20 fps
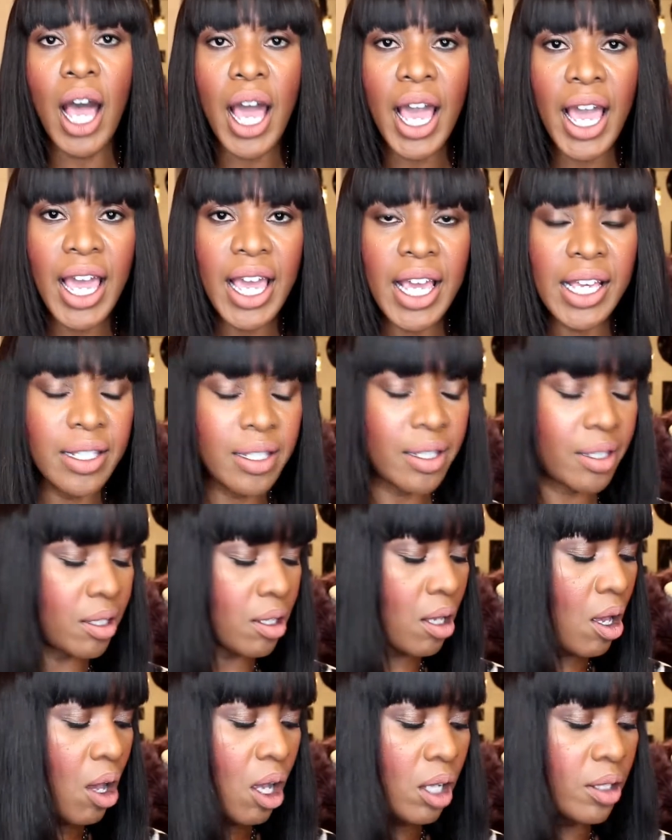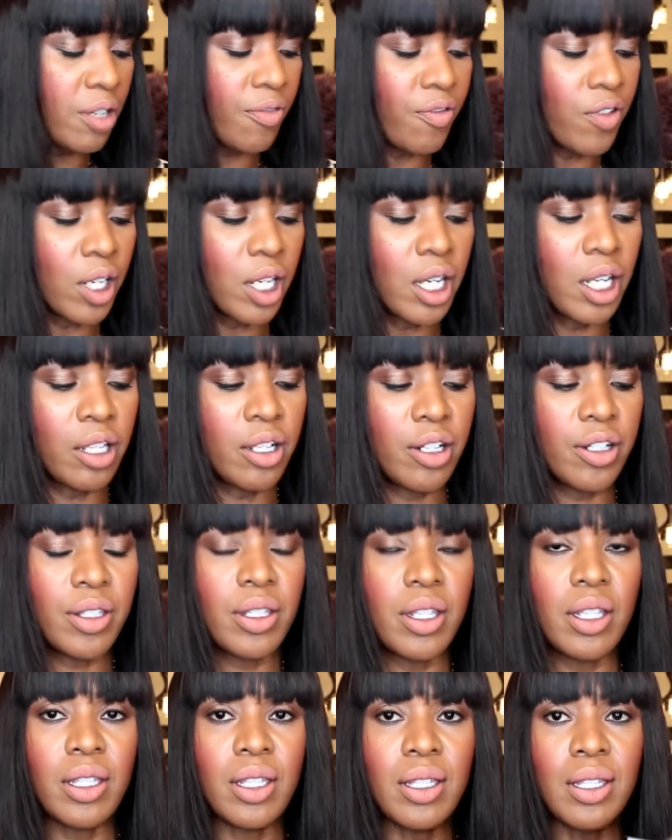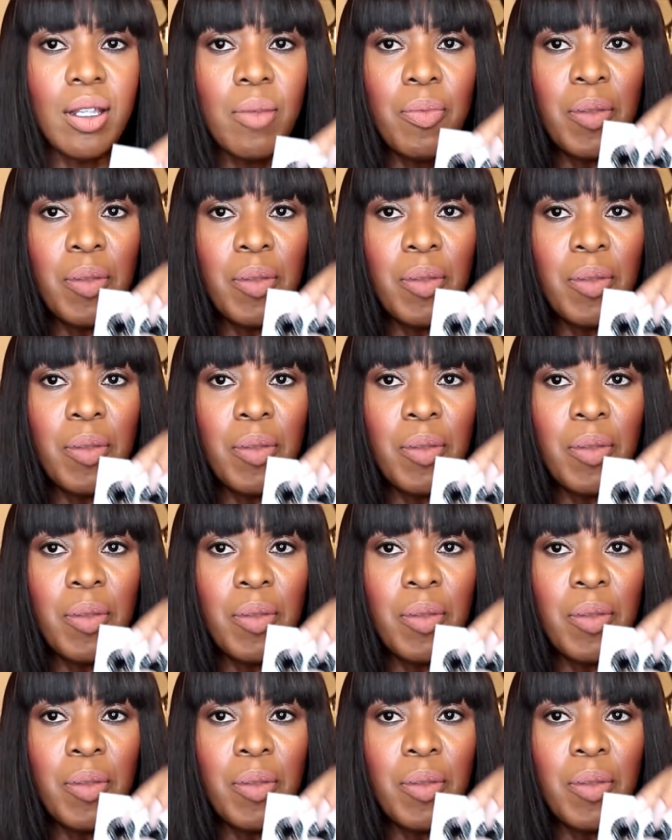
ice, all different colors. This is the